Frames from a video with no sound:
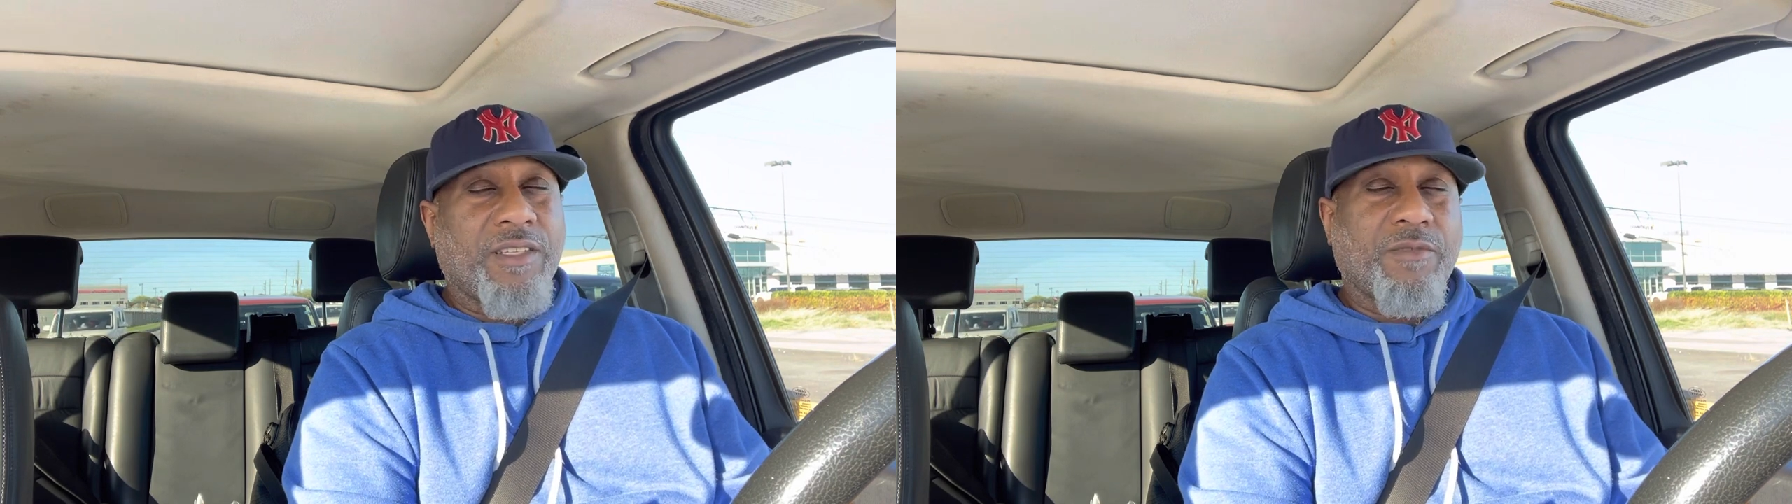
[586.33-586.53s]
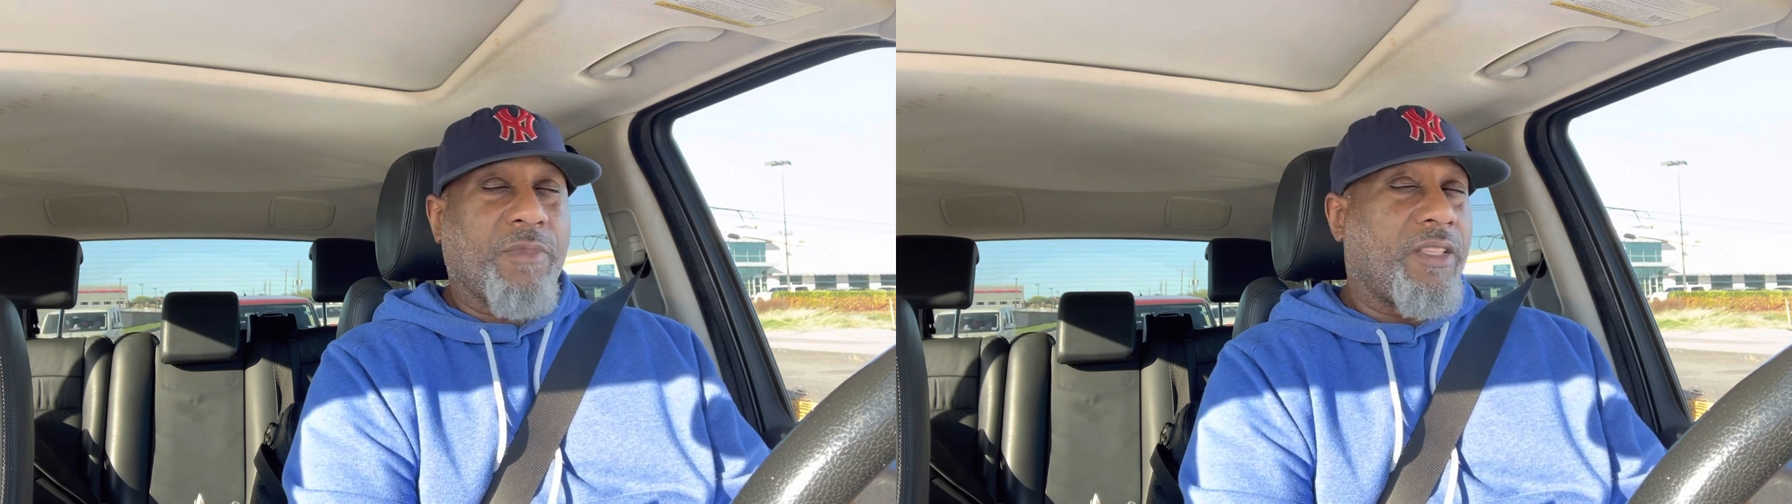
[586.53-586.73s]

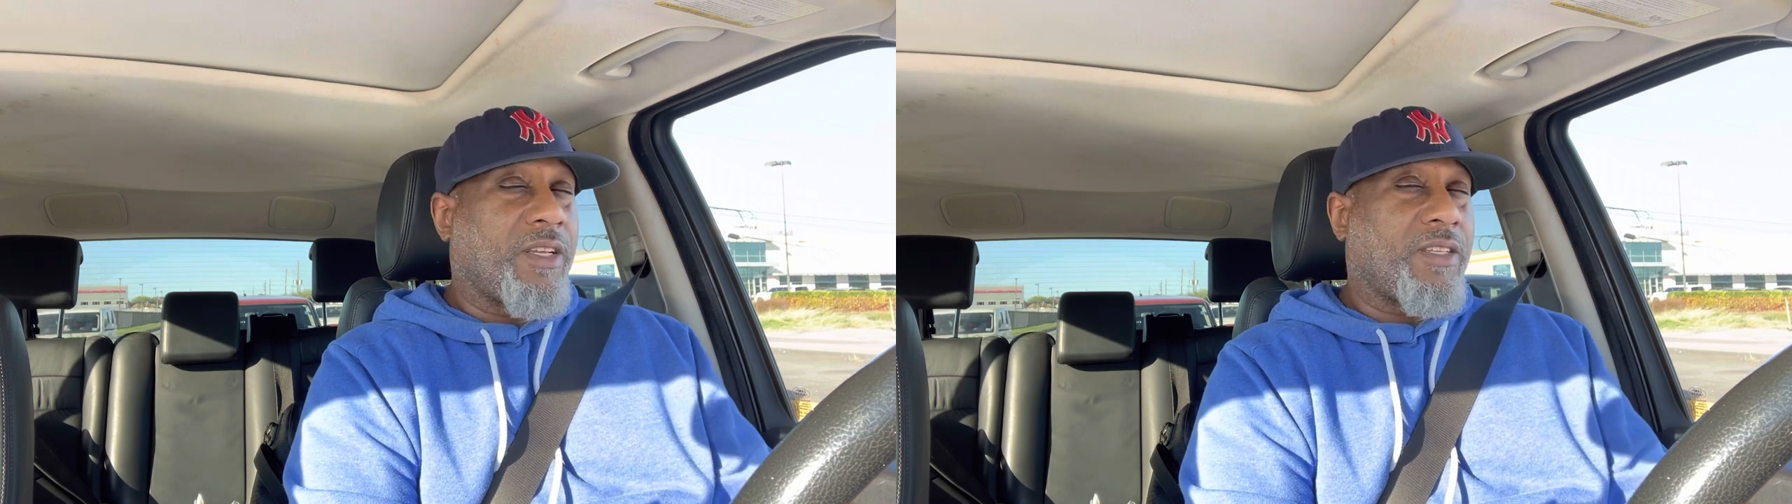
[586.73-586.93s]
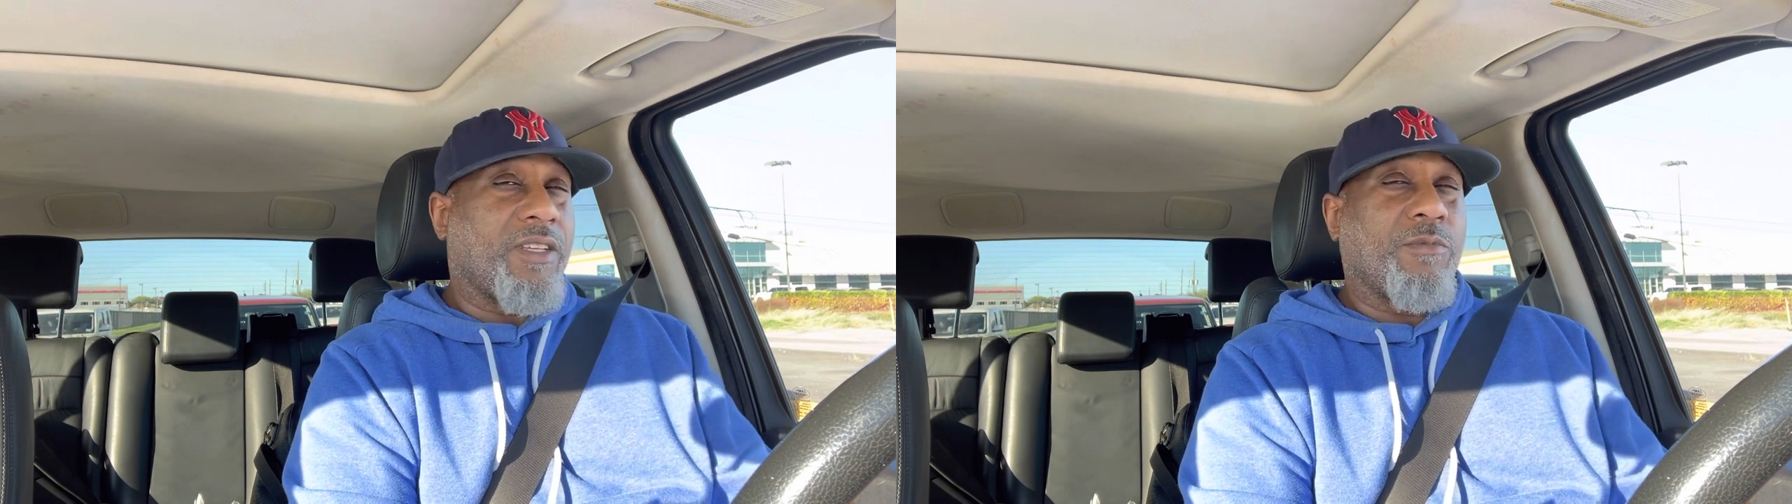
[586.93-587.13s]
to me,
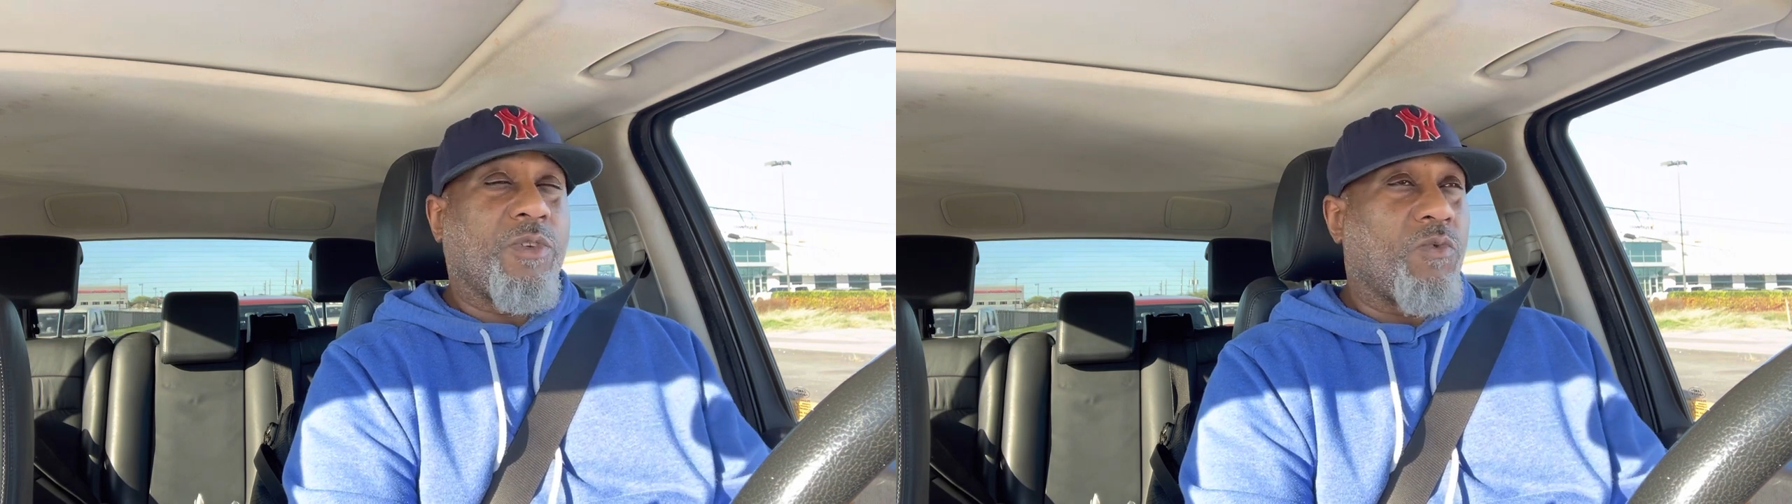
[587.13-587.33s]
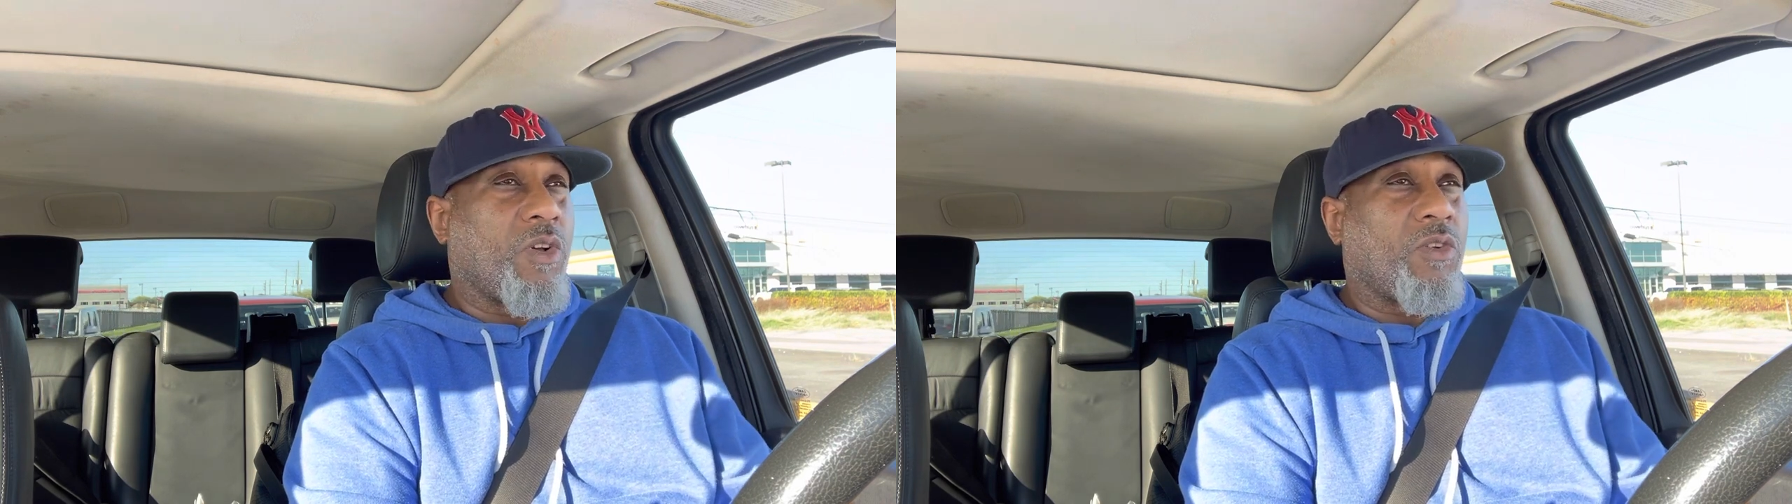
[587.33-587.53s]
there's
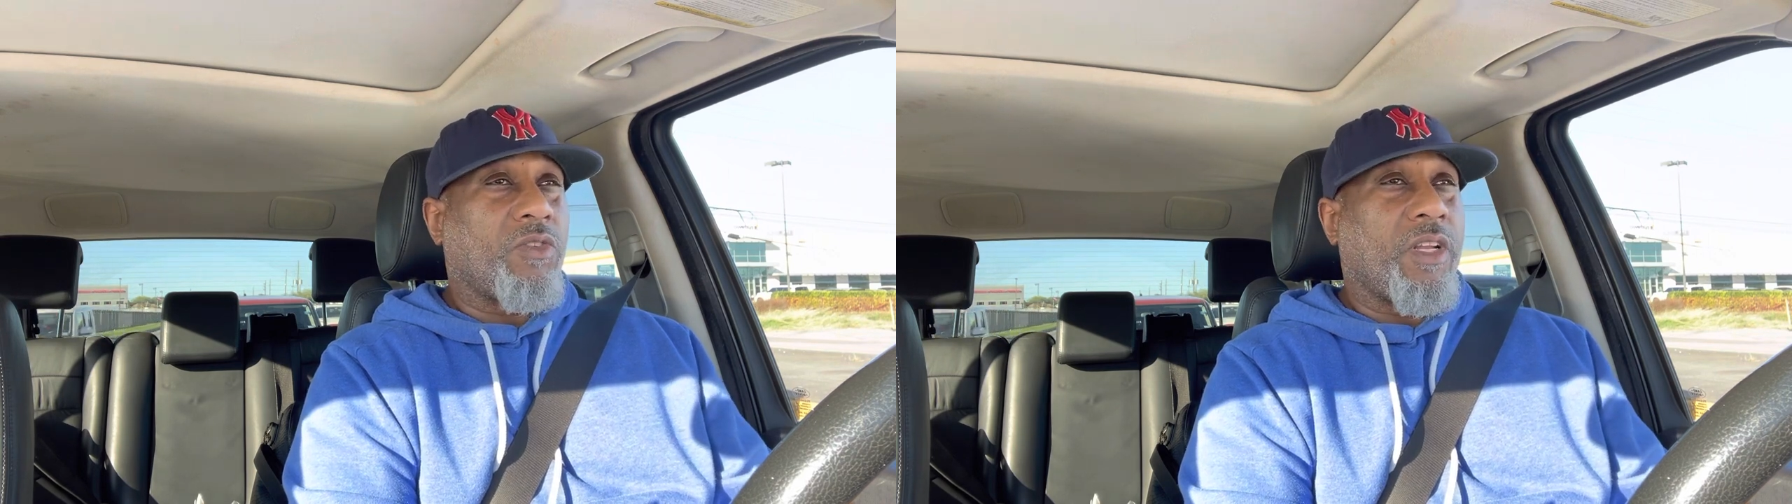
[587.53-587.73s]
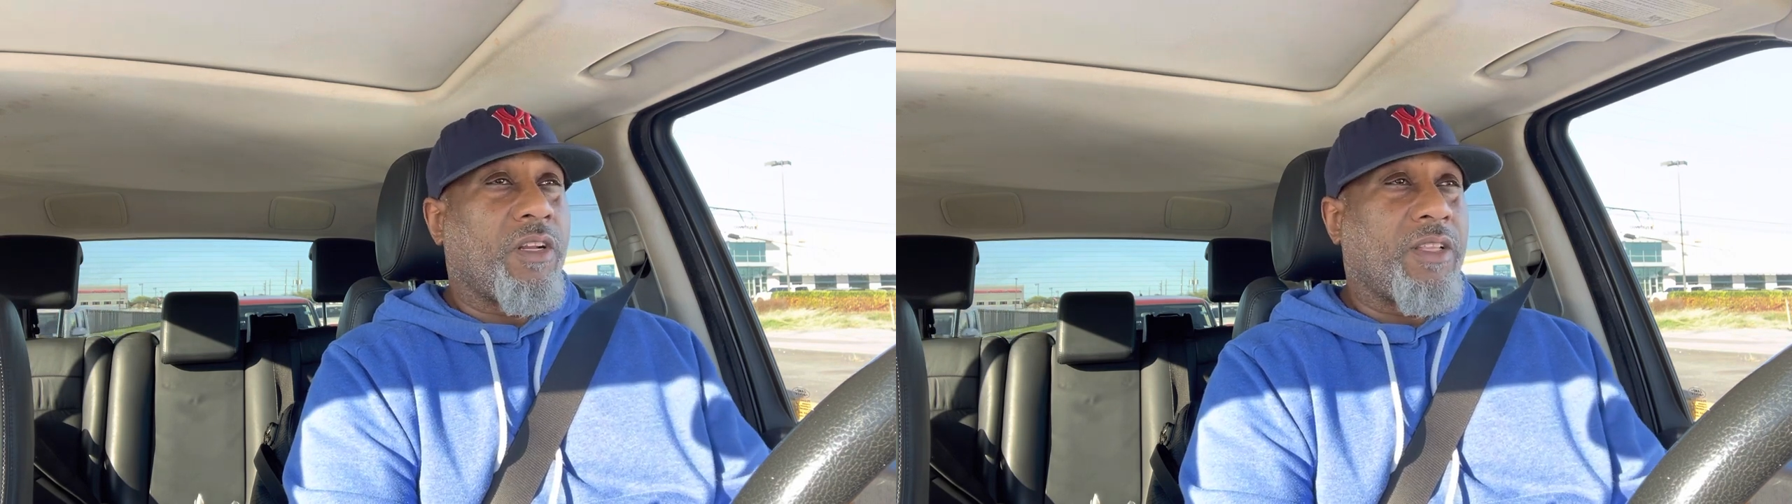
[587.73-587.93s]
something
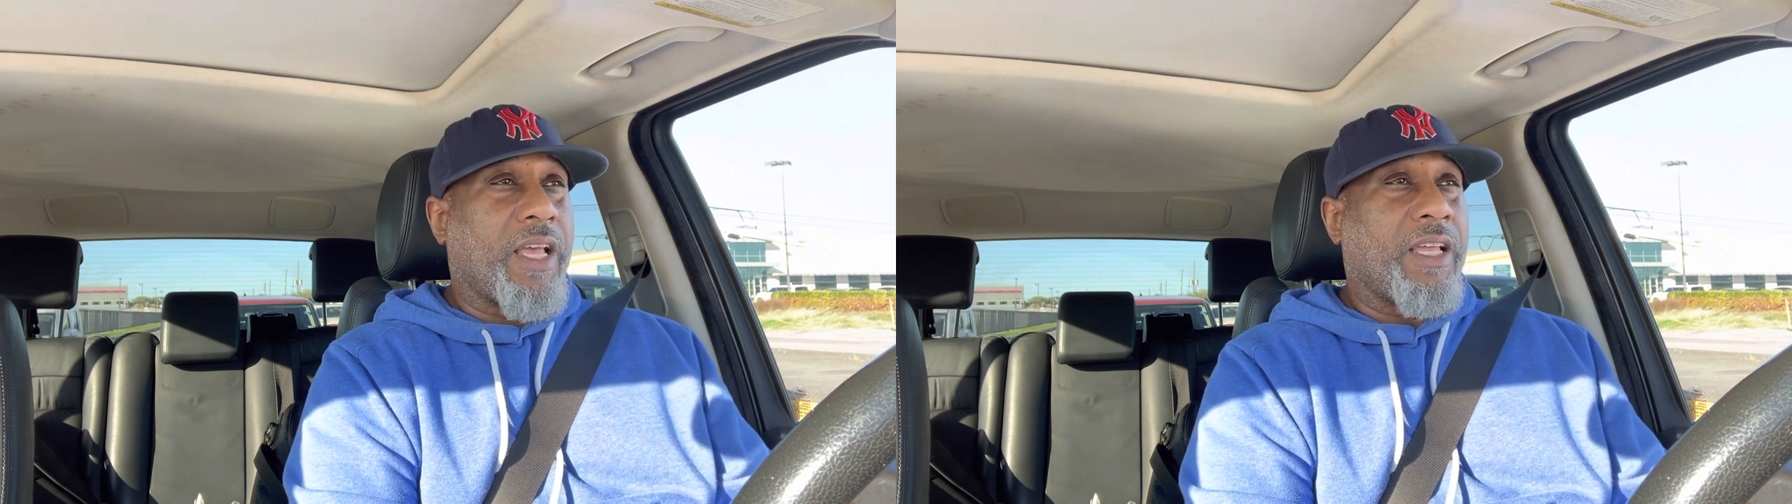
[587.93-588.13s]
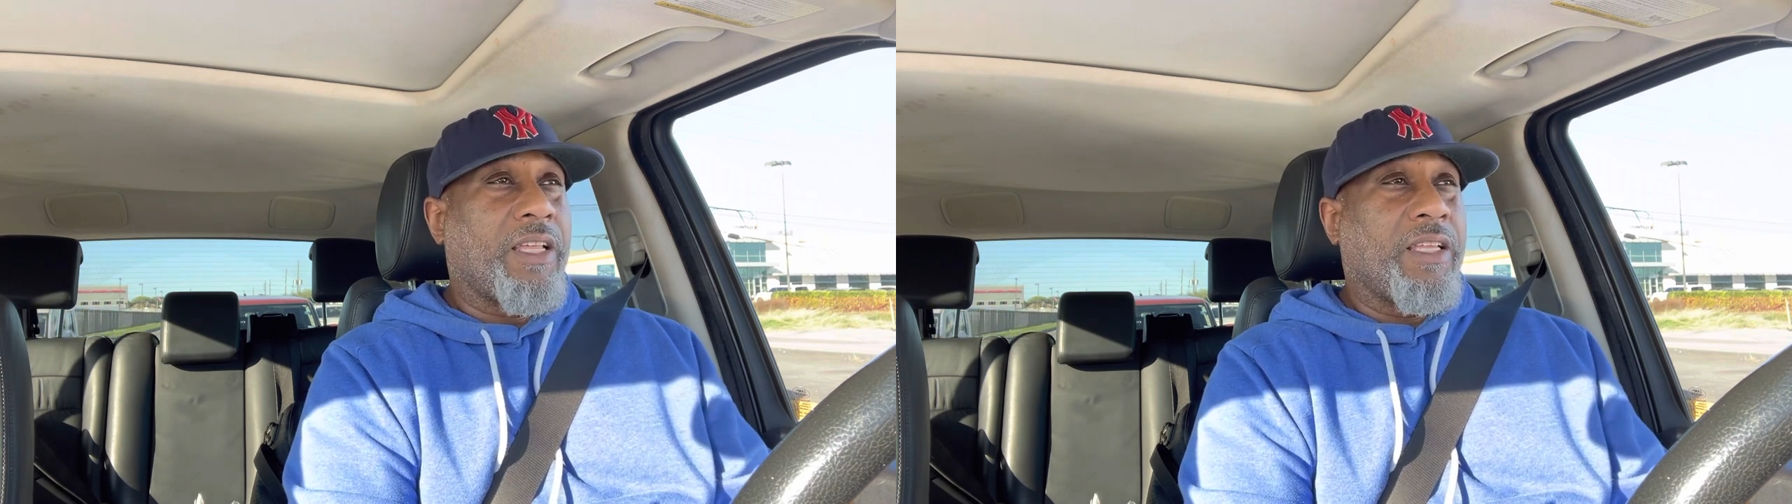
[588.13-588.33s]
wrong there.
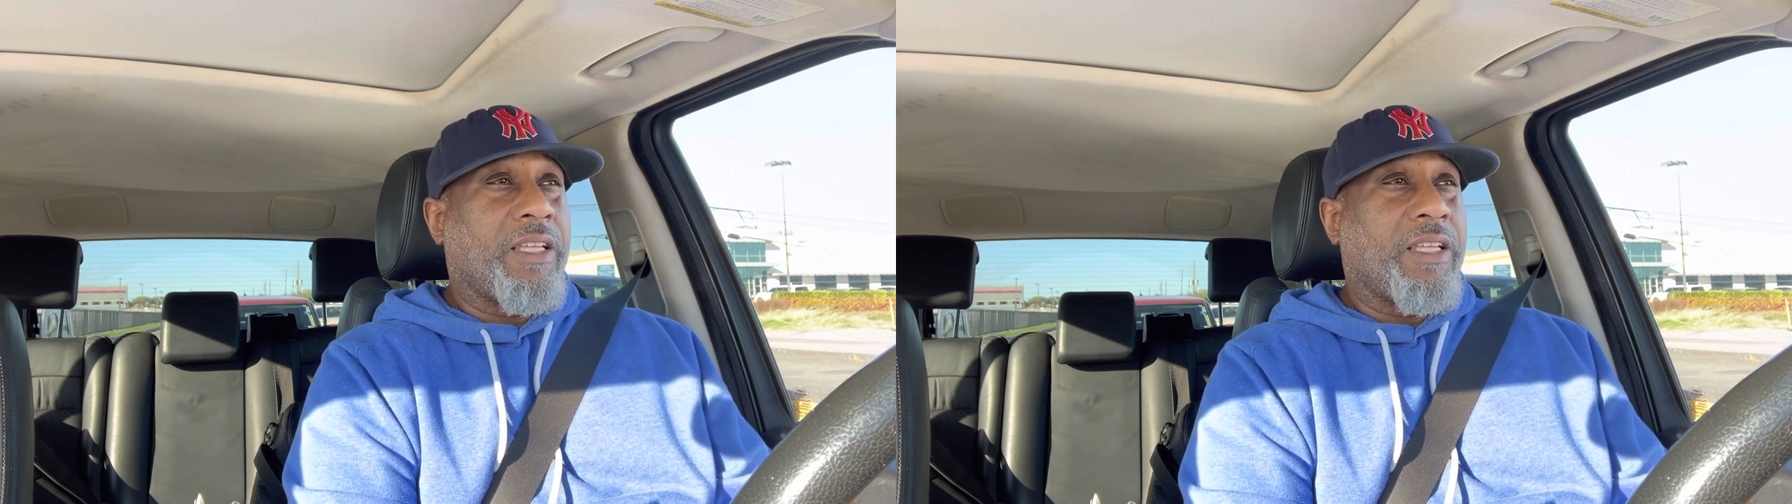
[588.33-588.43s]
That